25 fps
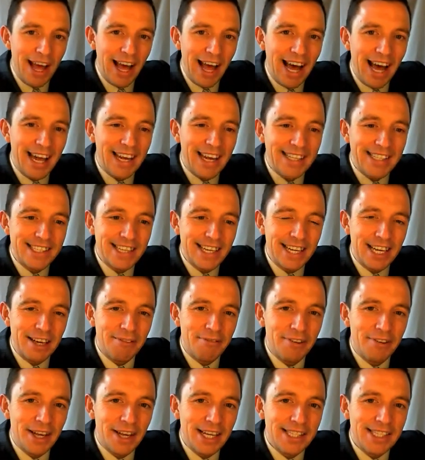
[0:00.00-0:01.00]
And the
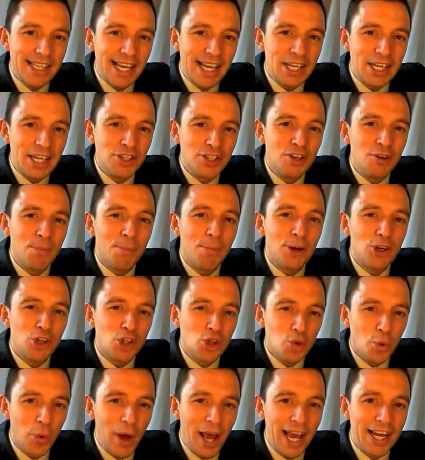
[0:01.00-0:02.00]
significance is to
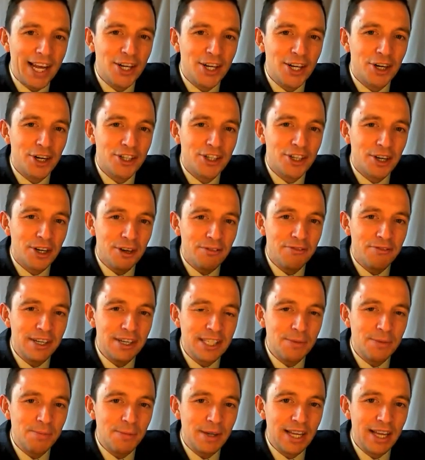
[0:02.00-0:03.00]
persuade or to
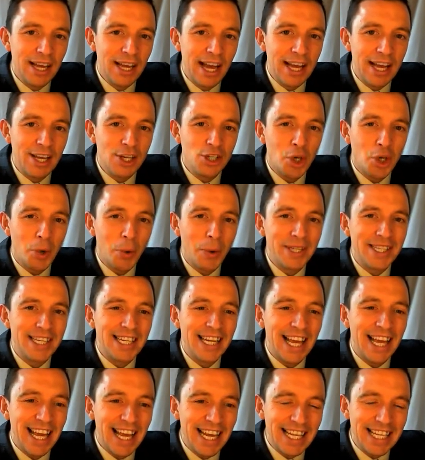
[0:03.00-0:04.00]
convince me. So it's
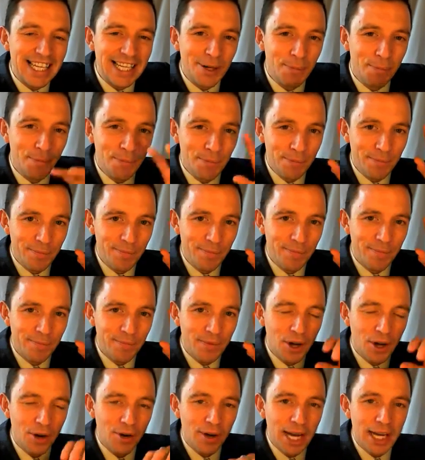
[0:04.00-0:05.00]
an idiom.
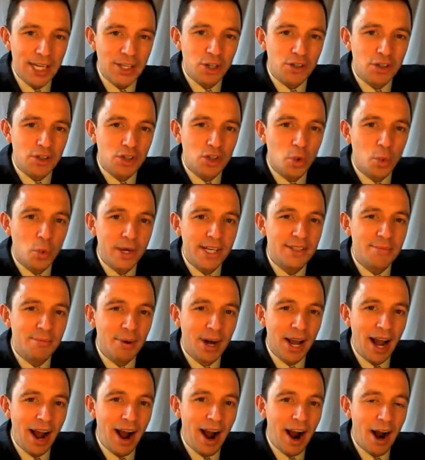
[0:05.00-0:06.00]
Okay, so to twist
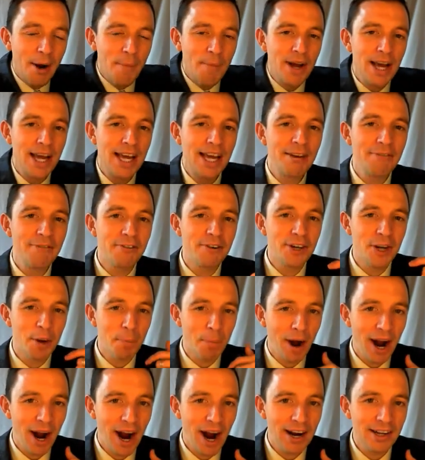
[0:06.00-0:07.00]
my arm for the
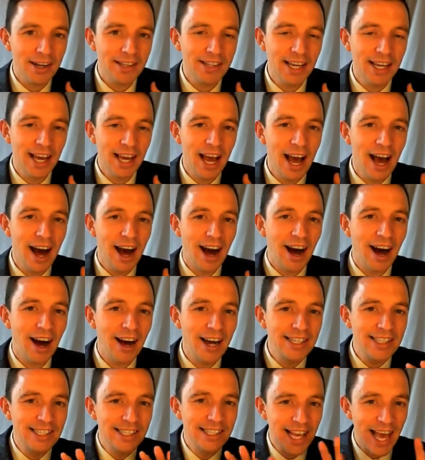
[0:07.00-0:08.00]
party,
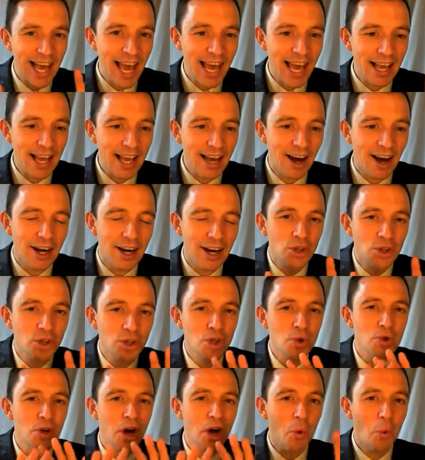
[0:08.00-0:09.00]
I say, I
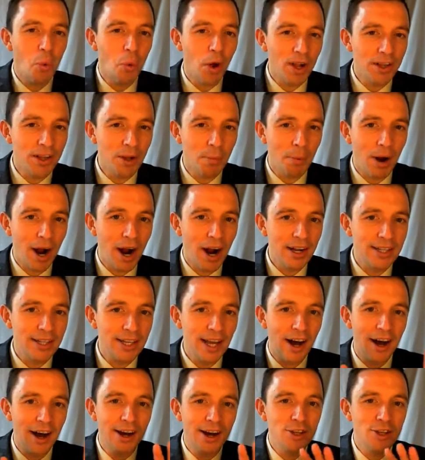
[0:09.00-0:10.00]
do not want the
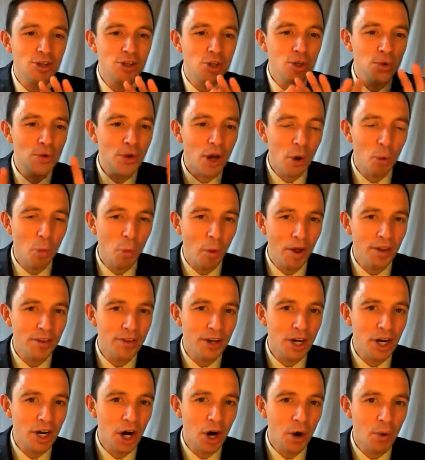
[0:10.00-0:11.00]
party, I do not want
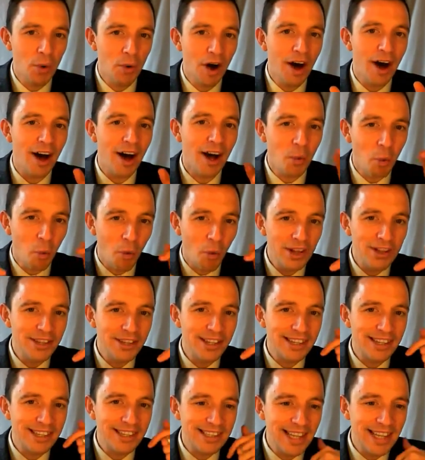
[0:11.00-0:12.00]
to go, I want
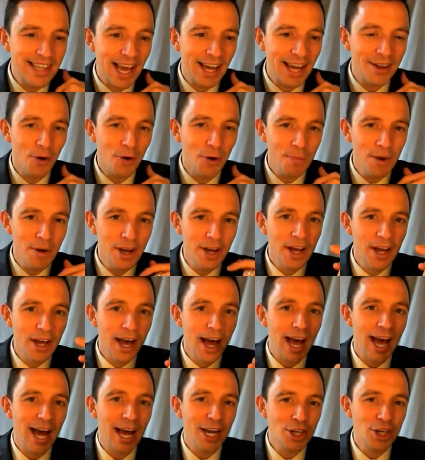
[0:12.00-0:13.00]
to stay at home,
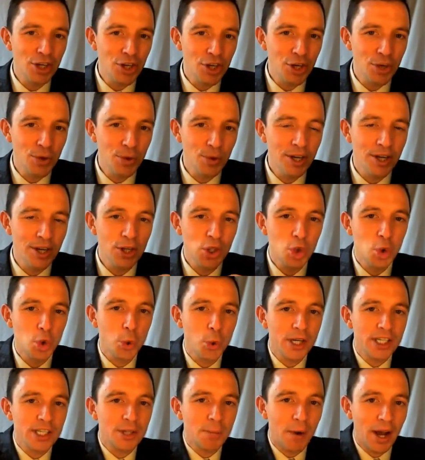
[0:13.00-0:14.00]
and you
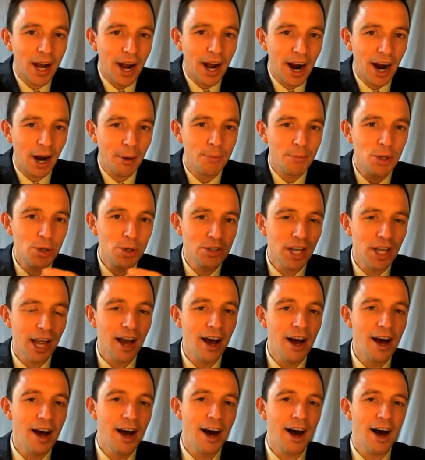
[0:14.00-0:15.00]
twist my arm. You say,
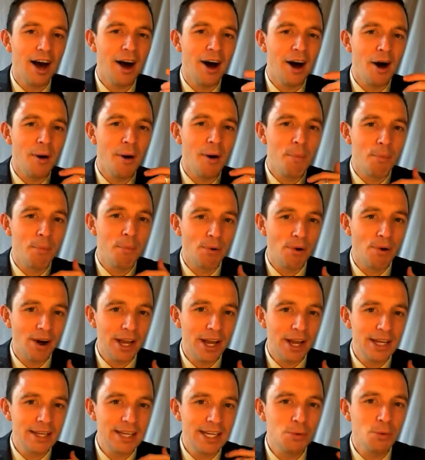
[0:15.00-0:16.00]
Oh,
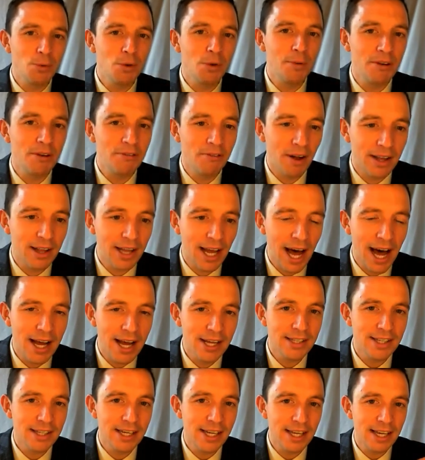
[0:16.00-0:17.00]
Brian, it will be
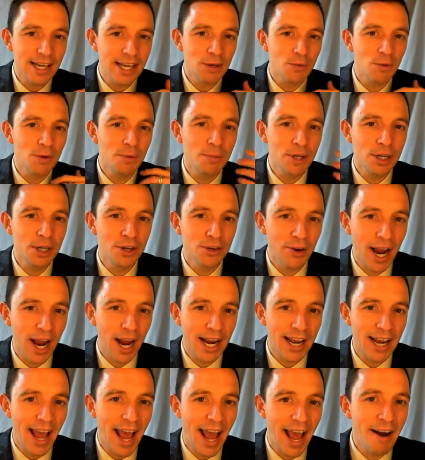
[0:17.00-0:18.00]
fantastic. It will be
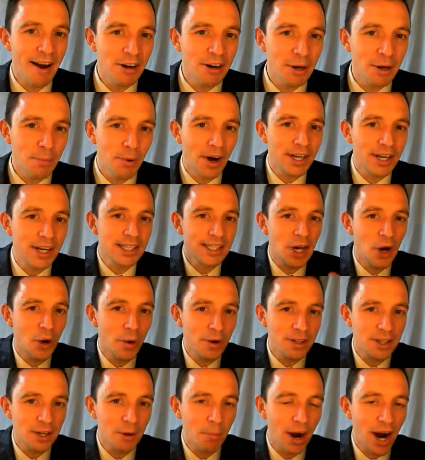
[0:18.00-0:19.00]
great. Everybody is
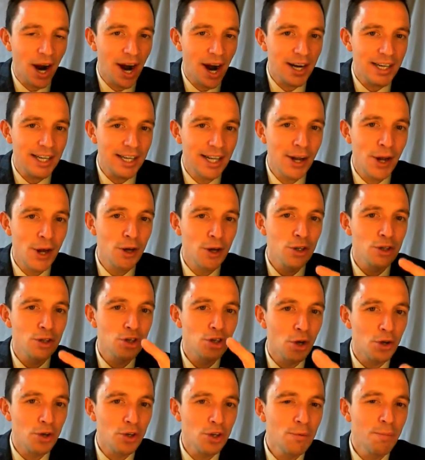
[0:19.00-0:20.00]
going to the party.
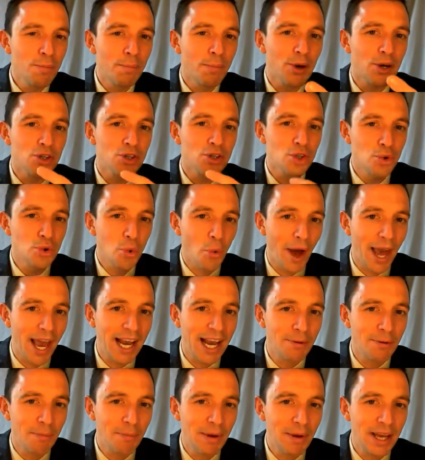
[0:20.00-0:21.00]
So you
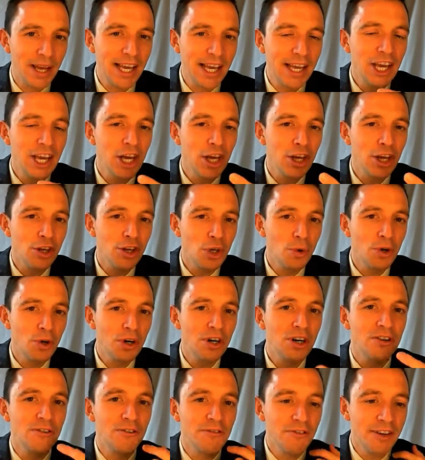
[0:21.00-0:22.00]
persuade me, you
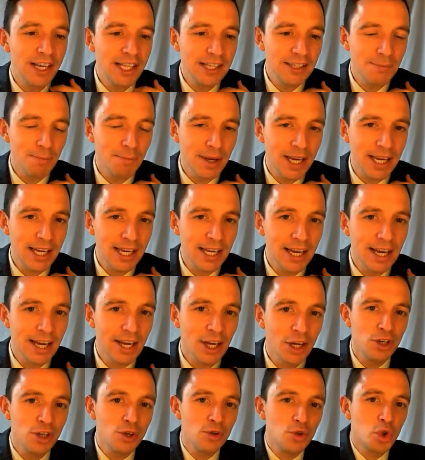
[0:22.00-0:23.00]
convince me,
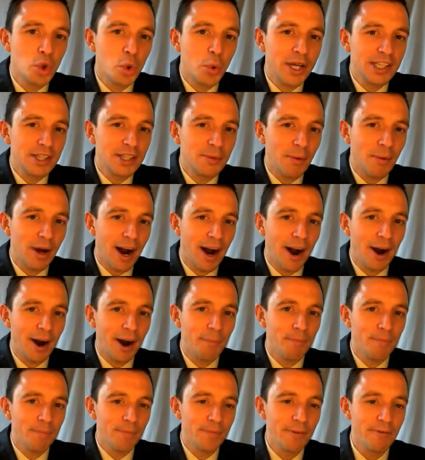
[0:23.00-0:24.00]
you twist my
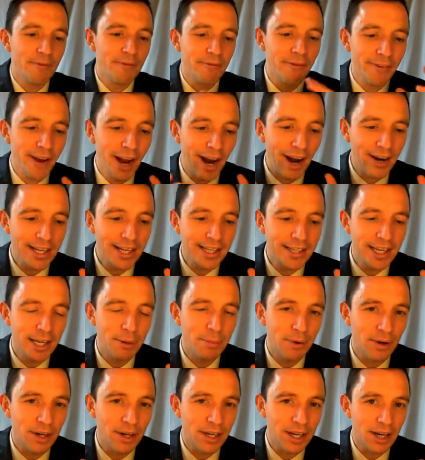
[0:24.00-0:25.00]
arm. Very
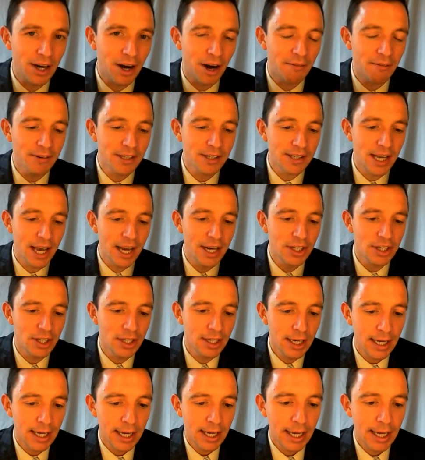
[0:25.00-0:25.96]
typical in conversation.